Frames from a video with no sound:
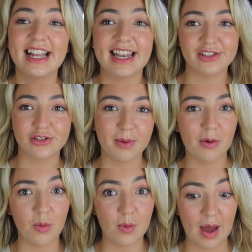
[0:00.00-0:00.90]
Let's talk about
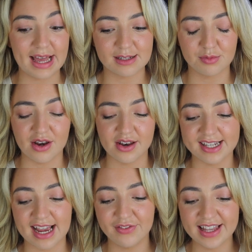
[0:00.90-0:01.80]
what we wear to brunch.
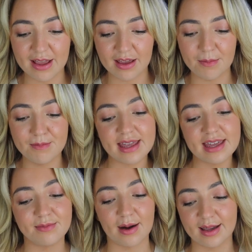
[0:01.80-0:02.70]
I feel like me
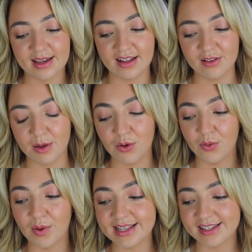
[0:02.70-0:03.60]
and my girls, we
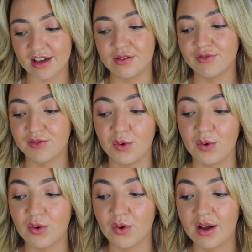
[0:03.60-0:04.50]
always go
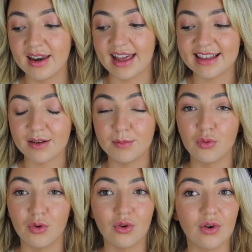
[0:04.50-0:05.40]
for like
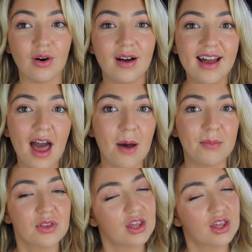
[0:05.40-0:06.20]
more um,